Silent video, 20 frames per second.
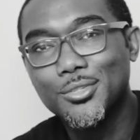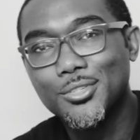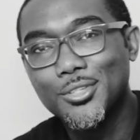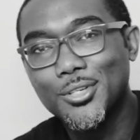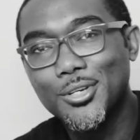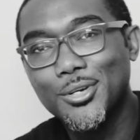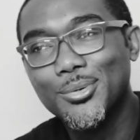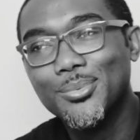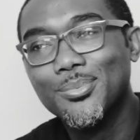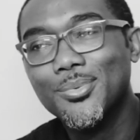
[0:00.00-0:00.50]

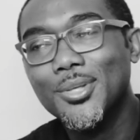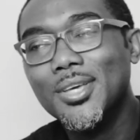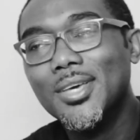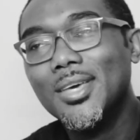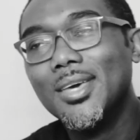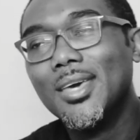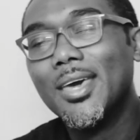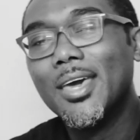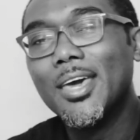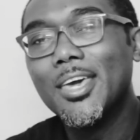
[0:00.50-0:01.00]
So
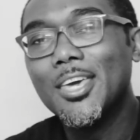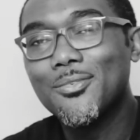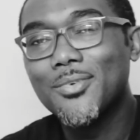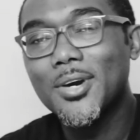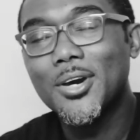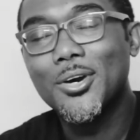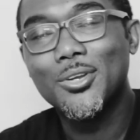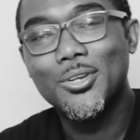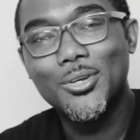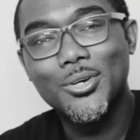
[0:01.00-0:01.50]
if
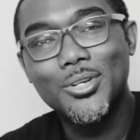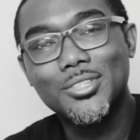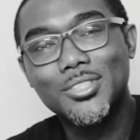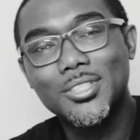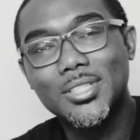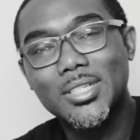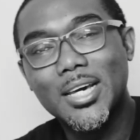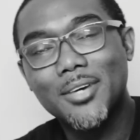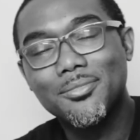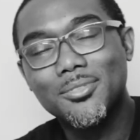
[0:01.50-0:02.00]
I had
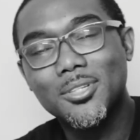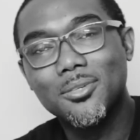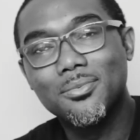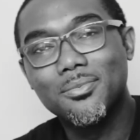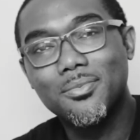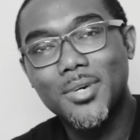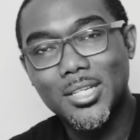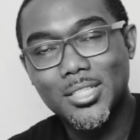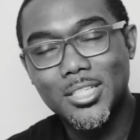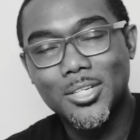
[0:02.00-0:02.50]
noticed it after the
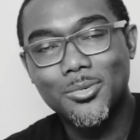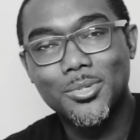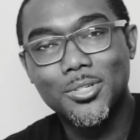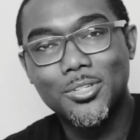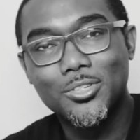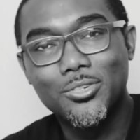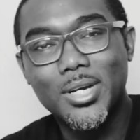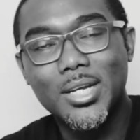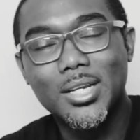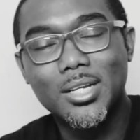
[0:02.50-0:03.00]
fact, I would
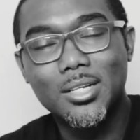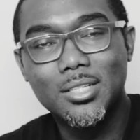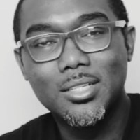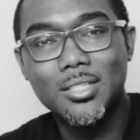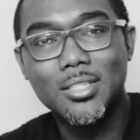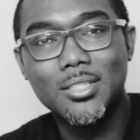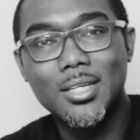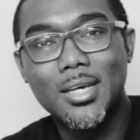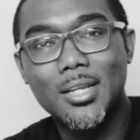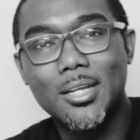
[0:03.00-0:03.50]
have tried to
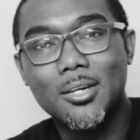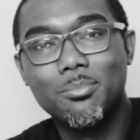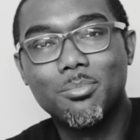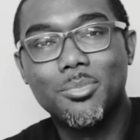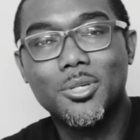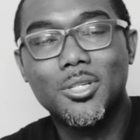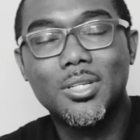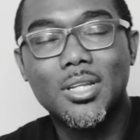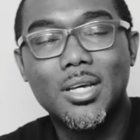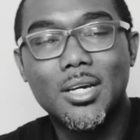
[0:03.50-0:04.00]
clean that up
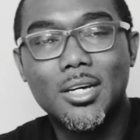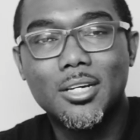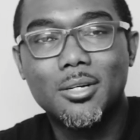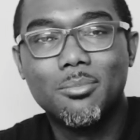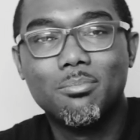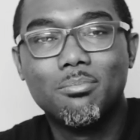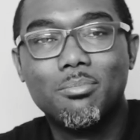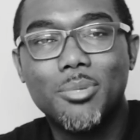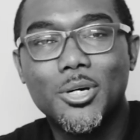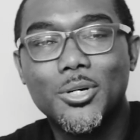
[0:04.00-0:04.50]
in
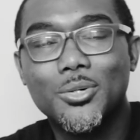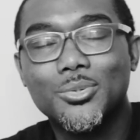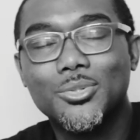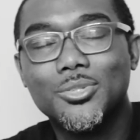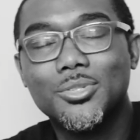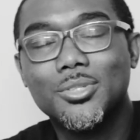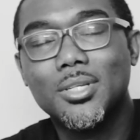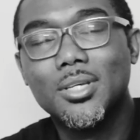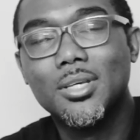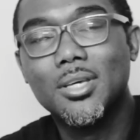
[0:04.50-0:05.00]

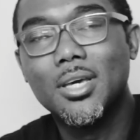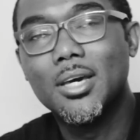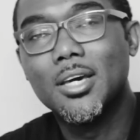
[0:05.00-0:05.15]
post.